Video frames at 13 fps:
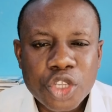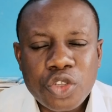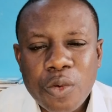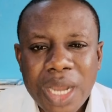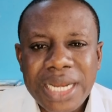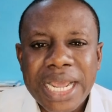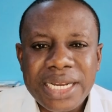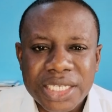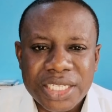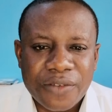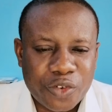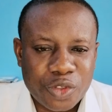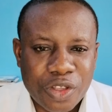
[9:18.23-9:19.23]
So what then
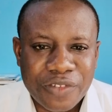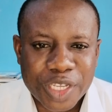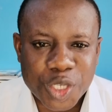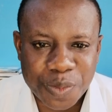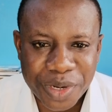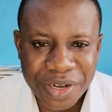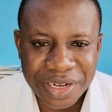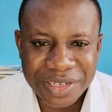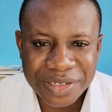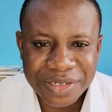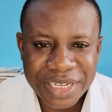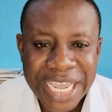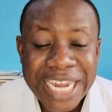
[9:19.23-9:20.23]
is the fruit of the
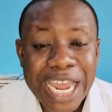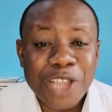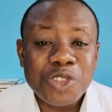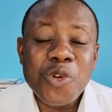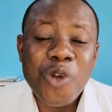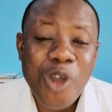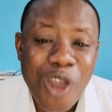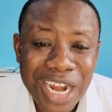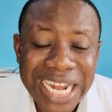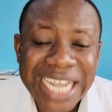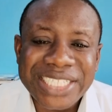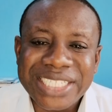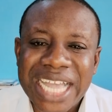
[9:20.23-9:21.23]
Spirit? Now, to
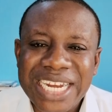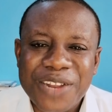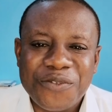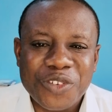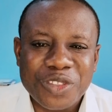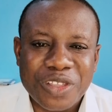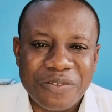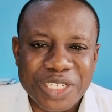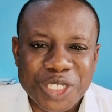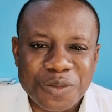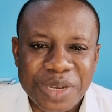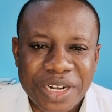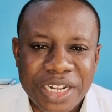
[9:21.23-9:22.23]
understand the fruit of
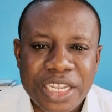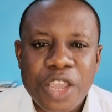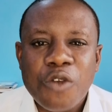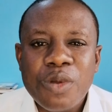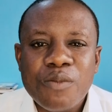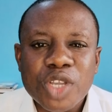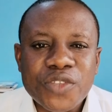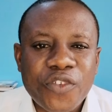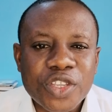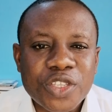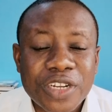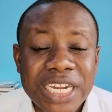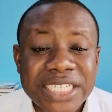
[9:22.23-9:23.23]
the Spirit, we must
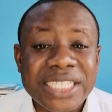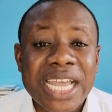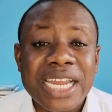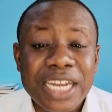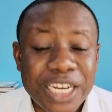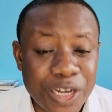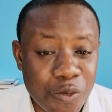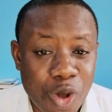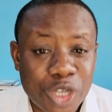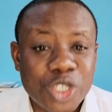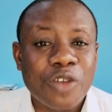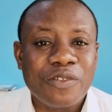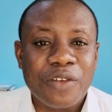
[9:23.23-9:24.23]
first understand the
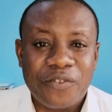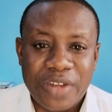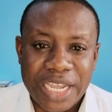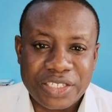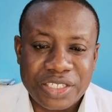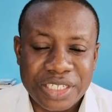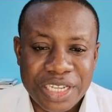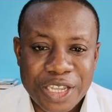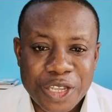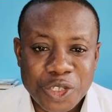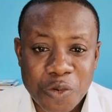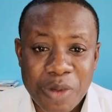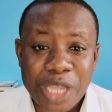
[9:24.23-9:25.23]
works of the flesh.
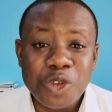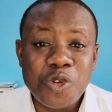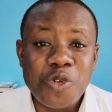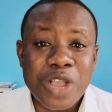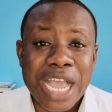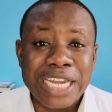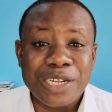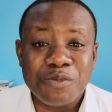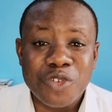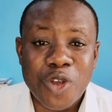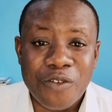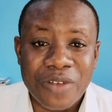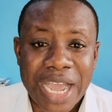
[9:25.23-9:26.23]
So when you look at the
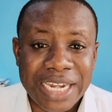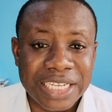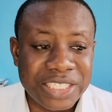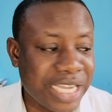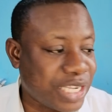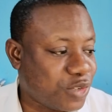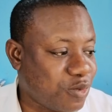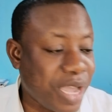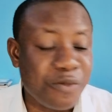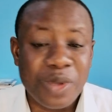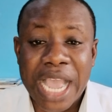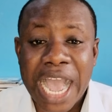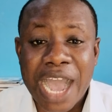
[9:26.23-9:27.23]
book of Galatians,
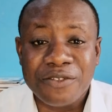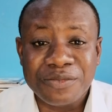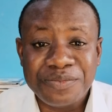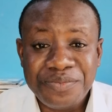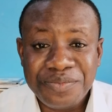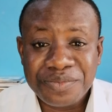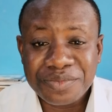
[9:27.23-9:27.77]
where we have